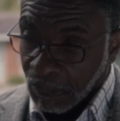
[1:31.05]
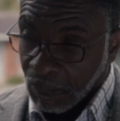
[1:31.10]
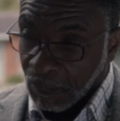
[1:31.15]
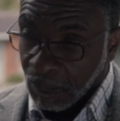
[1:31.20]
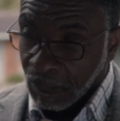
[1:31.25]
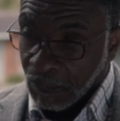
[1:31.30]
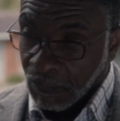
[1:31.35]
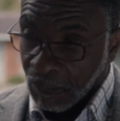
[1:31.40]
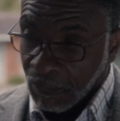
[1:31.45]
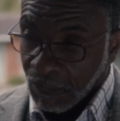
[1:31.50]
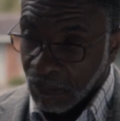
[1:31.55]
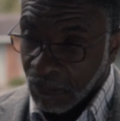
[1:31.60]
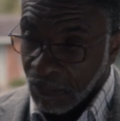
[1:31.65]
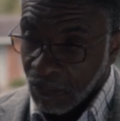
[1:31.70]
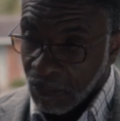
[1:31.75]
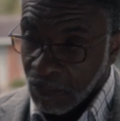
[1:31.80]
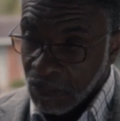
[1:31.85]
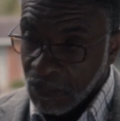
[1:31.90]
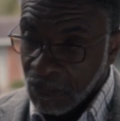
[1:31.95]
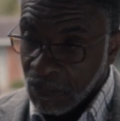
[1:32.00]

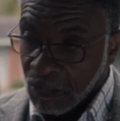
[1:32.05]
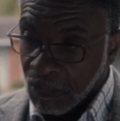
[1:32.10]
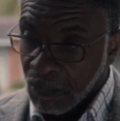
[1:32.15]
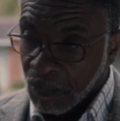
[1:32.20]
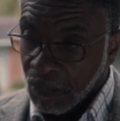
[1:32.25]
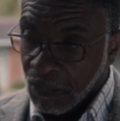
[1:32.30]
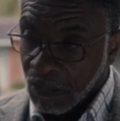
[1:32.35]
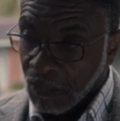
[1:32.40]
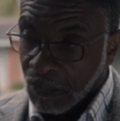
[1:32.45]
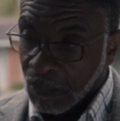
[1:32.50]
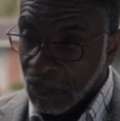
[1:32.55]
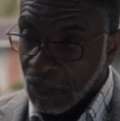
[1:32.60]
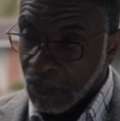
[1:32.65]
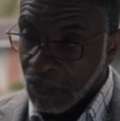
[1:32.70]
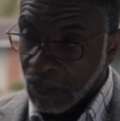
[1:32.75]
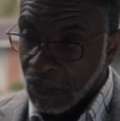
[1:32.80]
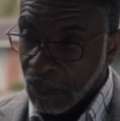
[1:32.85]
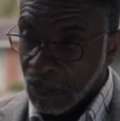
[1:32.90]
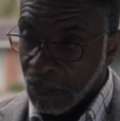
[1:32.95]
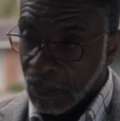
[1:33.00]

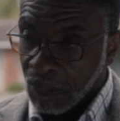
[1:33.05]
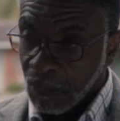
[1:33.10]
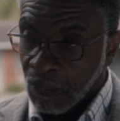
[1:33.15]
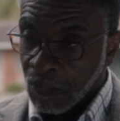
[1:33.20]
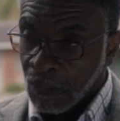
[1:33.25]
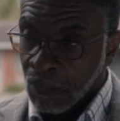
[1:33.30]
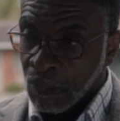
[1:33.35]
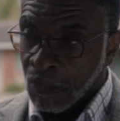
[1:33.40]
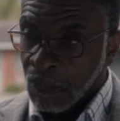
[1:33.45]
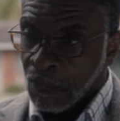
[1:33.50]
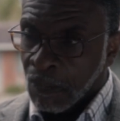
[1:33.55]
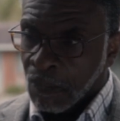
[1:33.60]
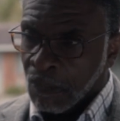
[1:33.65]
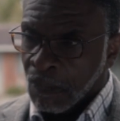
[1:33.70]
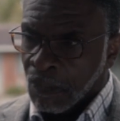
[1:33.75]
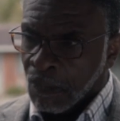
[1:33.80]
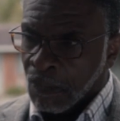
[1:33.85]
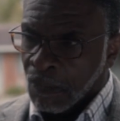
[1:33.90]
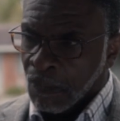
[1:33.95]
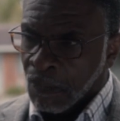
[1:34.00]

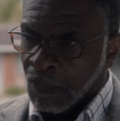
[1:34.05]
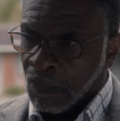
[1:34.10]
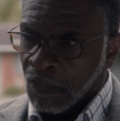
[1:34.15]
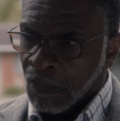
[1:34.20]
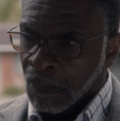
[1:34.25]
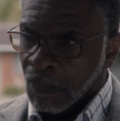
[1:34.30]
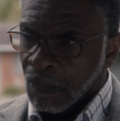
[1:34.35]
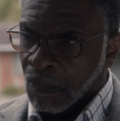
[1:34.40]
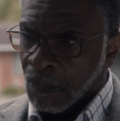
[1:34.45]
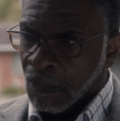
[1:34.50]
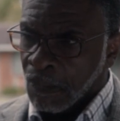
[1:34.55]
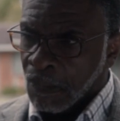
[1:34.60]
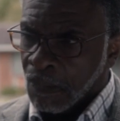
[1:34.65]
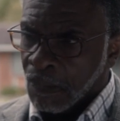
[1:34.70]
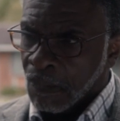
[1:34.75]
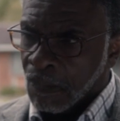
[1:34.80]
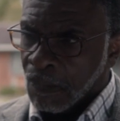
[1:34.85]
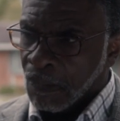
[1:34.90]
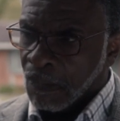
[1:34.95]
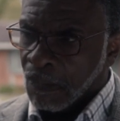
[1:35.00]
(not speaking)